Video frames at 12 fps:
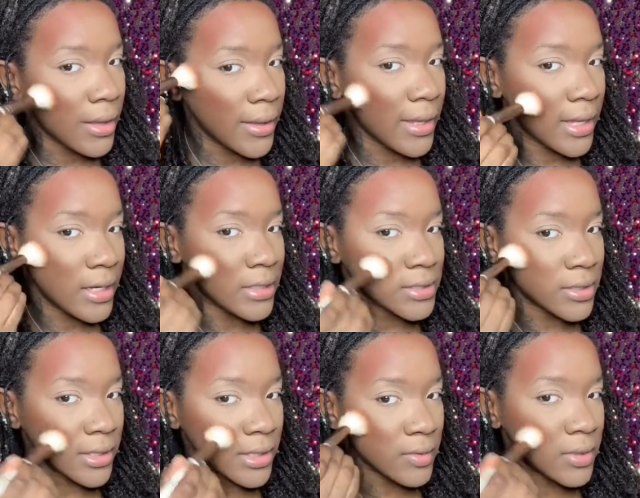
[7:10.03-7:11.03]
and it's
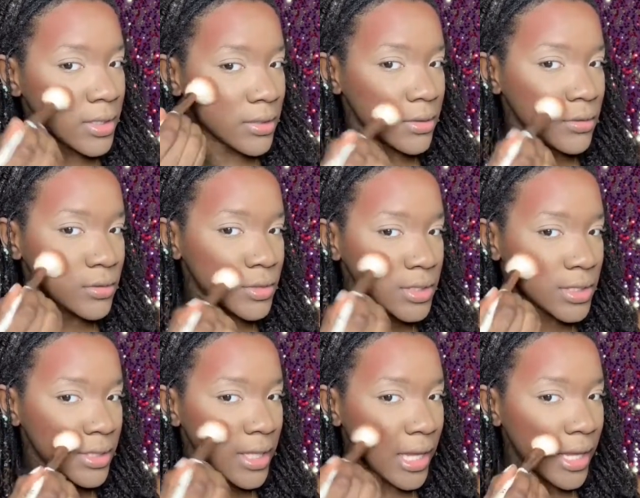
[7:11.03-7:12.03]
gonna give the illusion
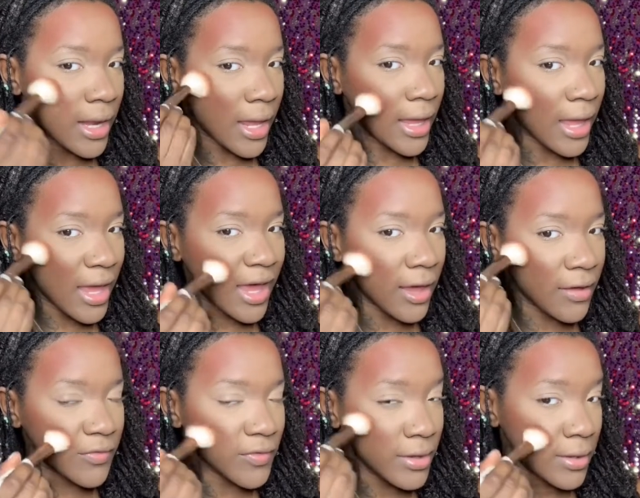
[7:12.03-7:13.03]
that I have
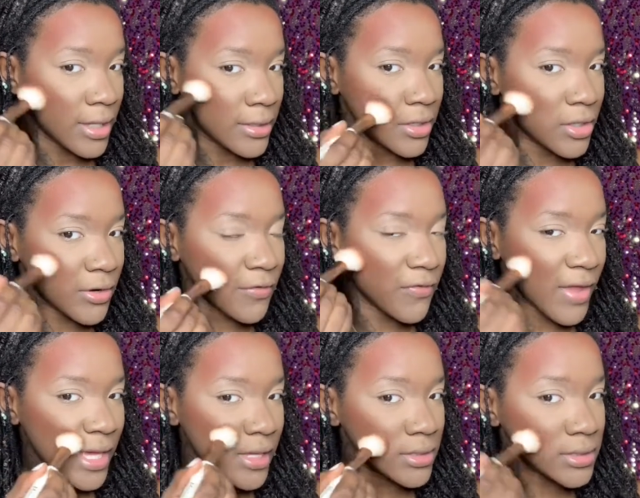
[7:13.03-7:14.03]
a thinner
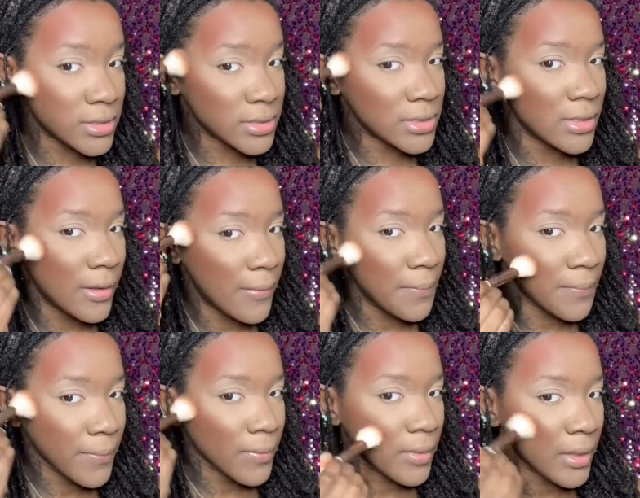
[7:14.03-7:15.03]
face
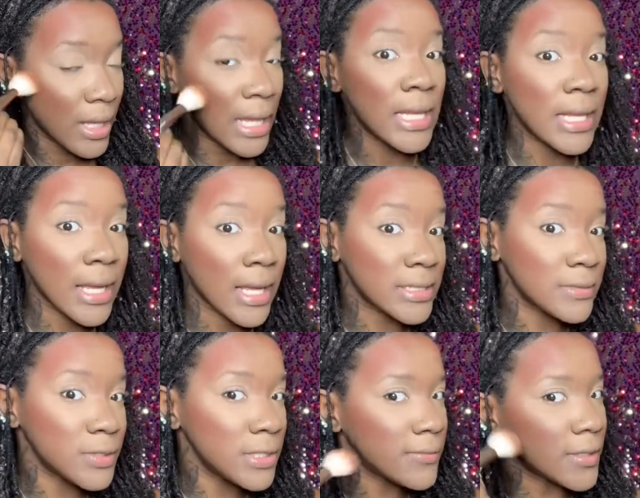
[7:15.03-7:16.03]
and I got some
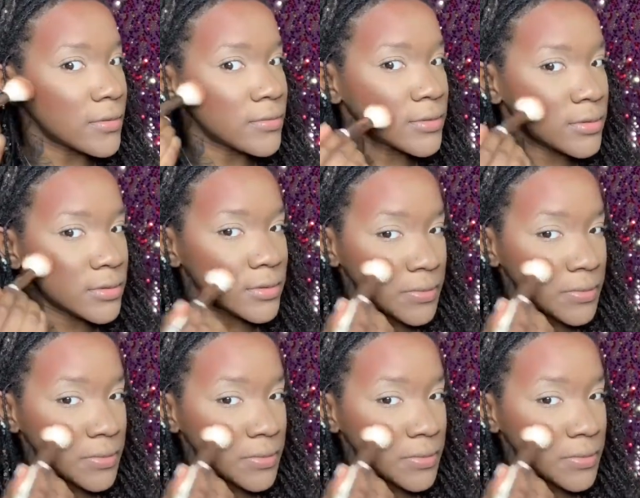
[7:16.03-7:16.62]
cheekbones.